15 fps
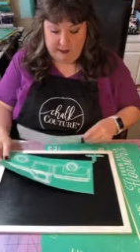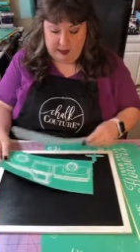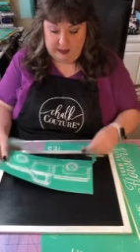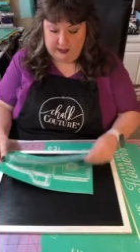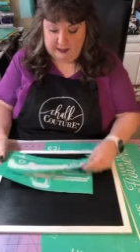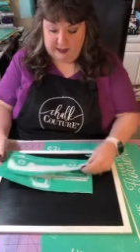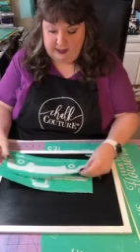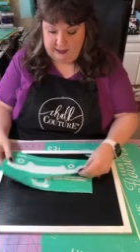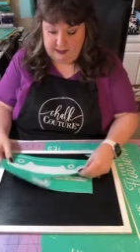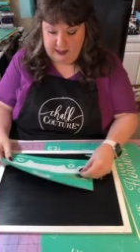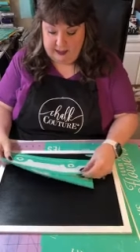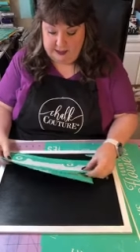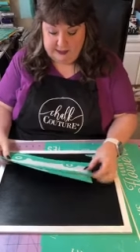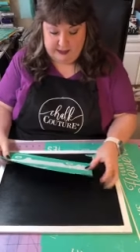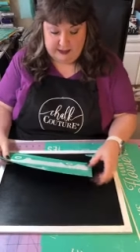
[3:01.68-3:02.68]
was I
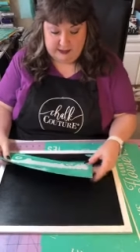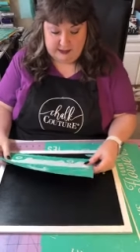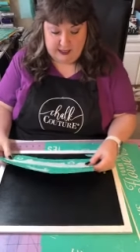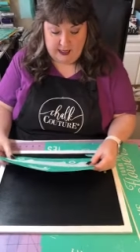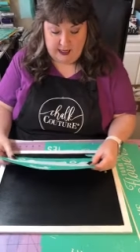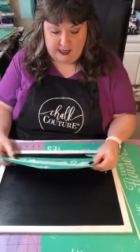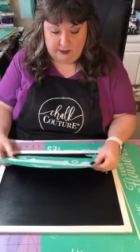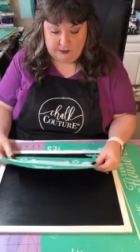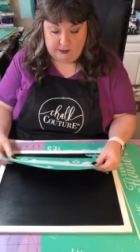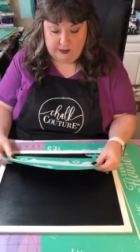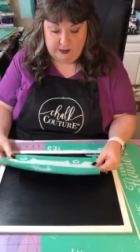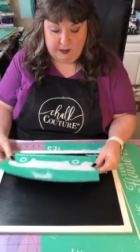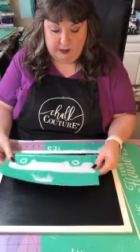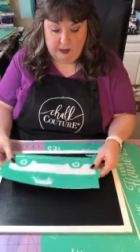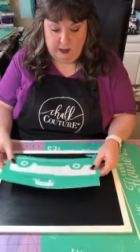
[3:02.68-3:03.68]
lined this up
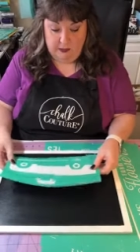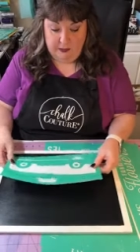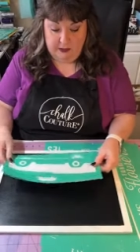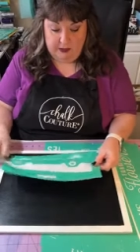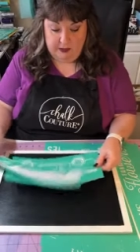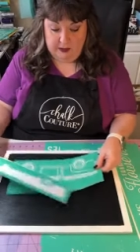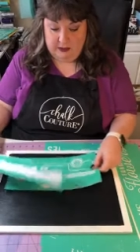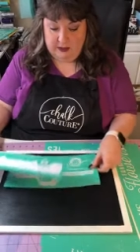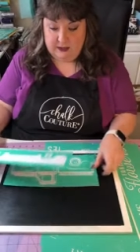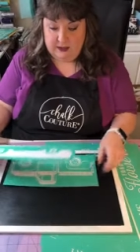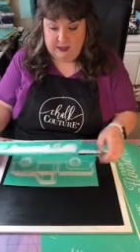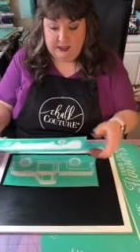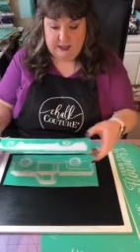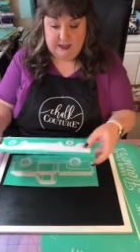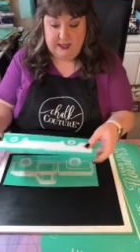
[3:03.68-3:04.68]
because
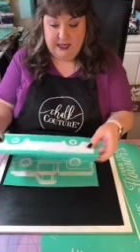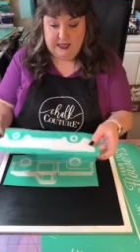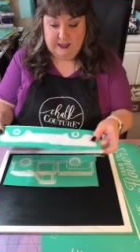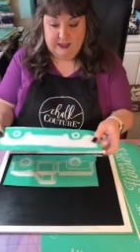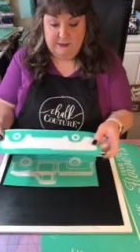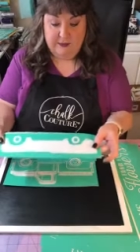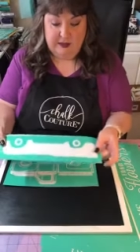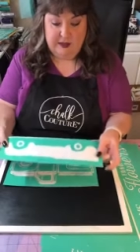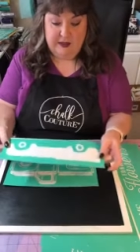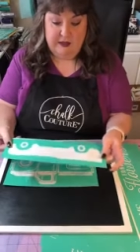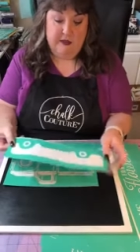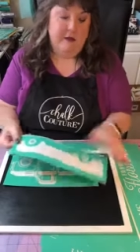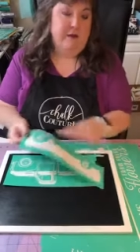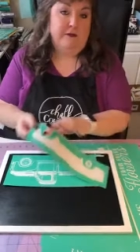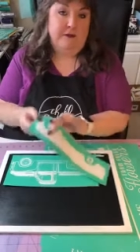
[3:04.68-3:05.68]
this has to be
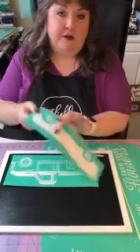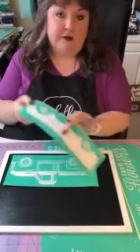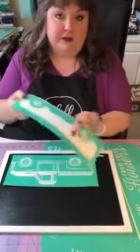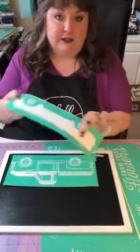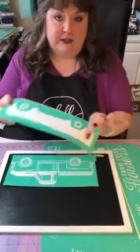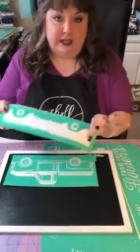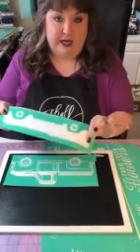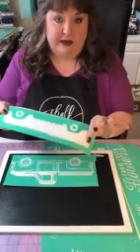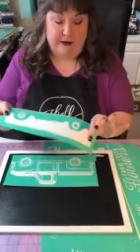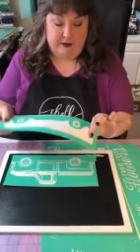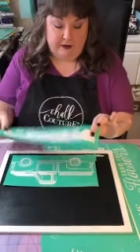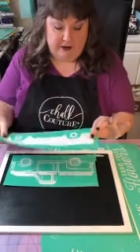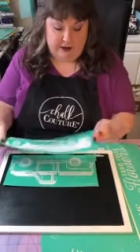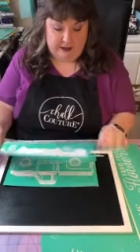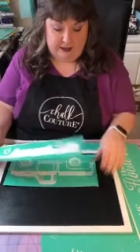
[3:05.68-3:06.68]
your first
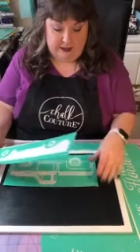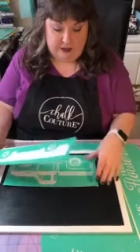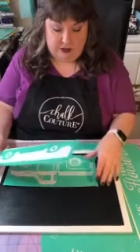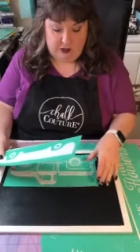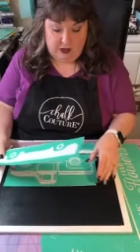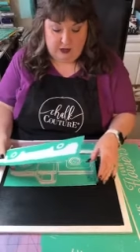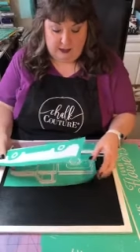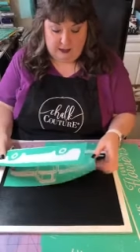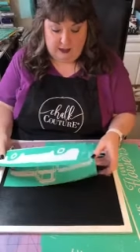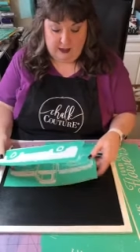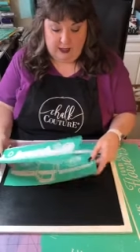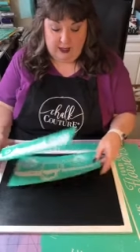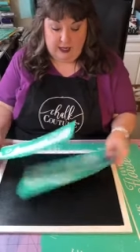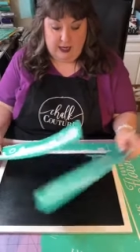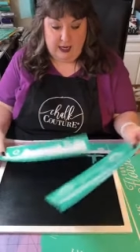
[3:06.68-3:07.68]
layer on this truck
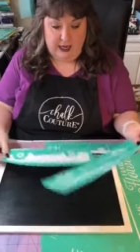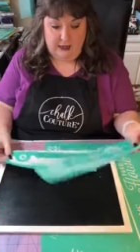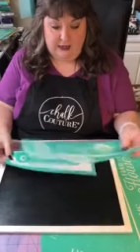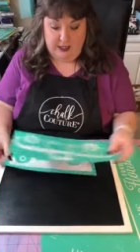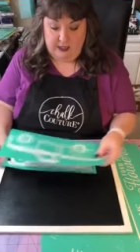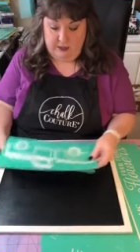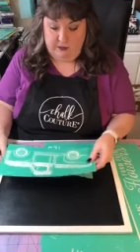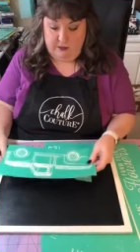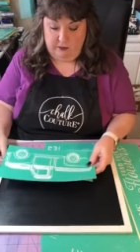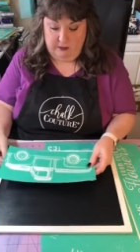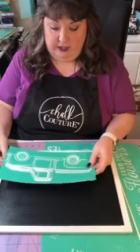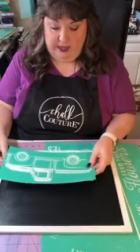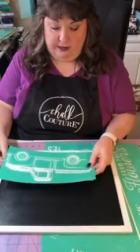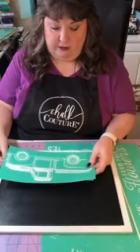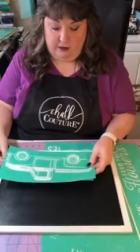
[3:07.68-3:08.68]
and then you
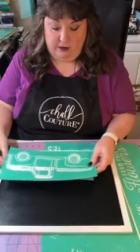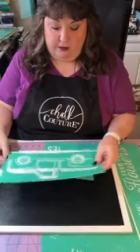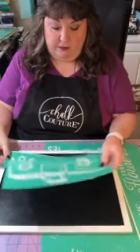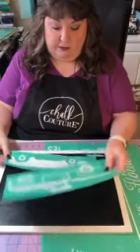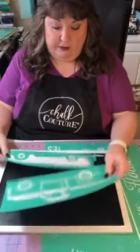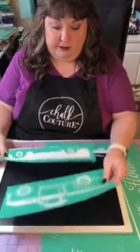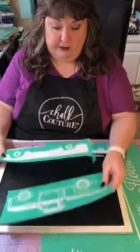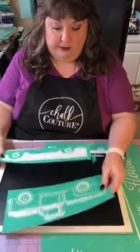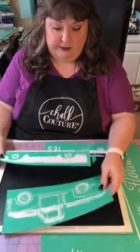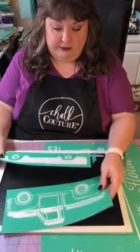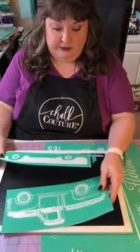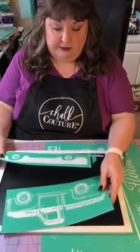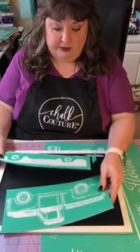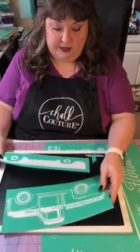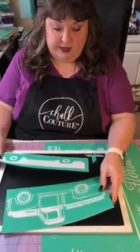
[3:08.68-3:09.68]
layer over it with
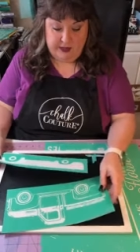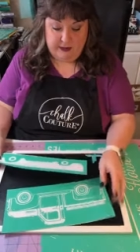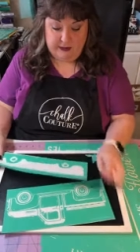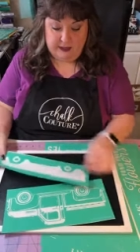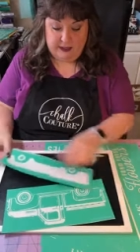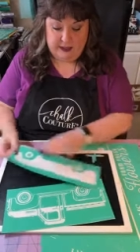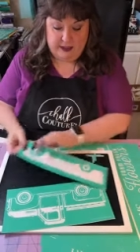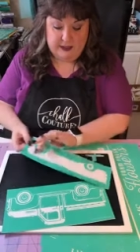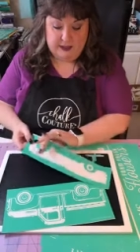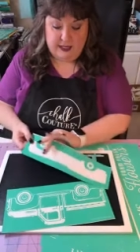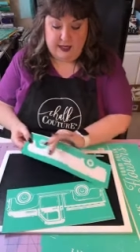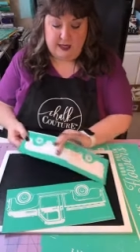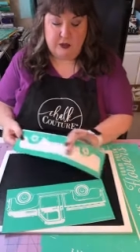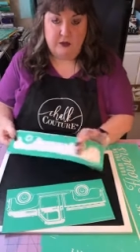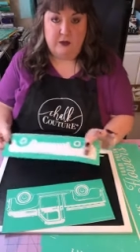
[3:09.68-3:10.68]
everything else. This is
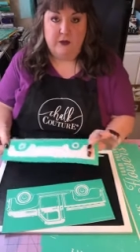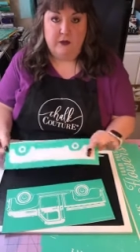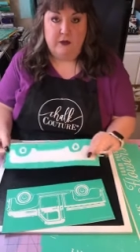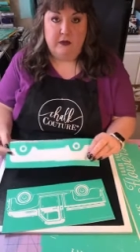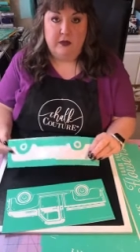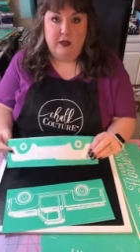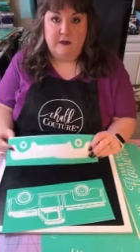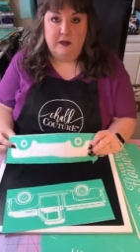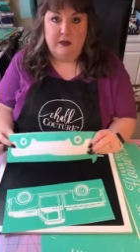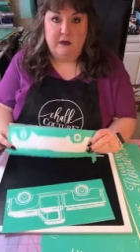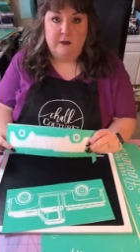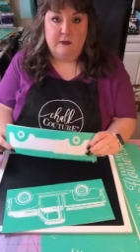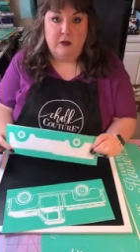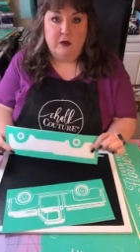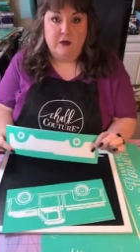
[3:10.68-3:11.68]
actual gonna be the
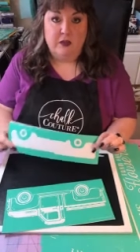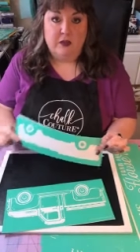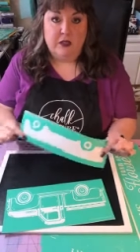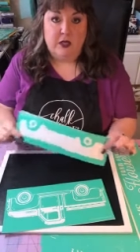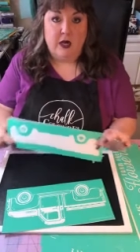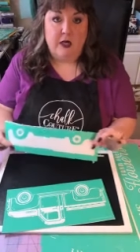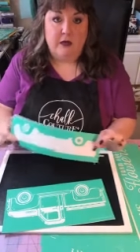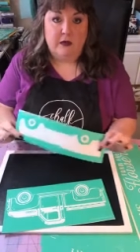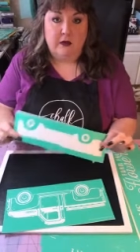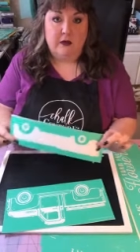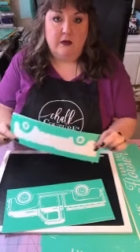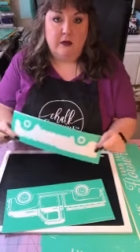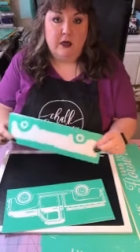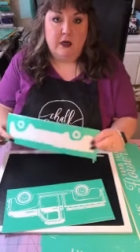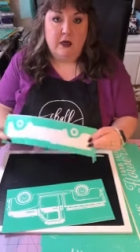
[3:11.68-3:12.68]
most
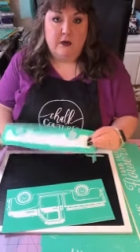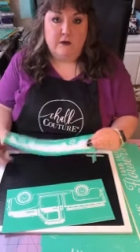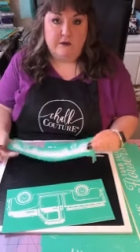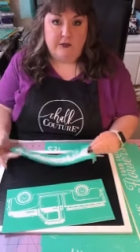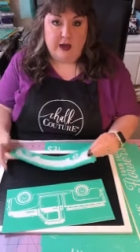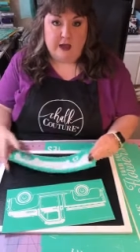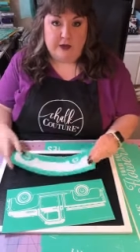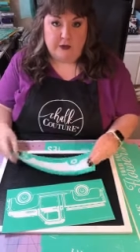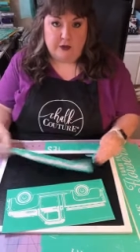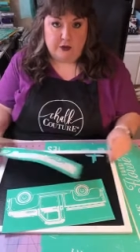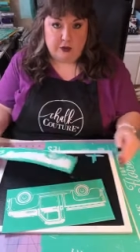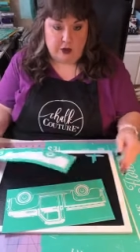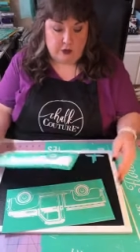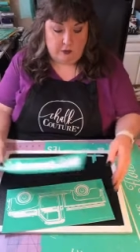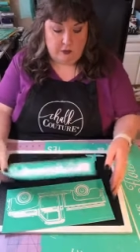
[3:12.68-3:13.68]
color that your
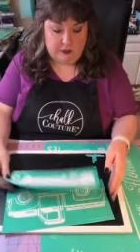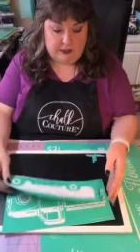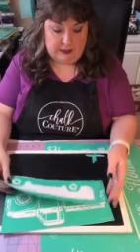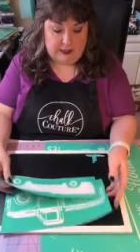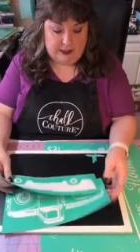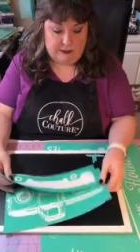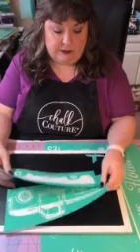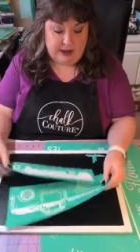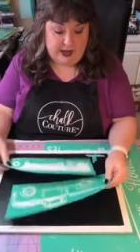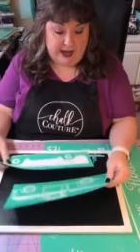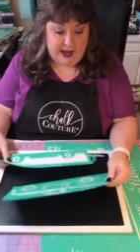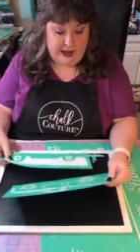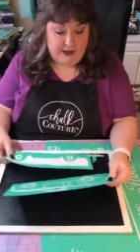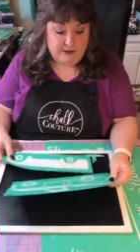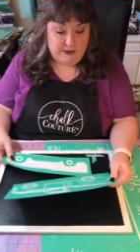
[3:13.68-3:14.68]
truck will see, will
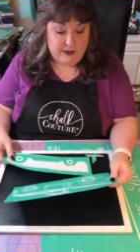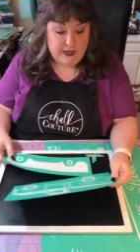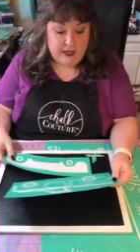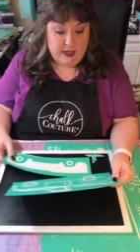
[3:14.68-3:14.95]
have.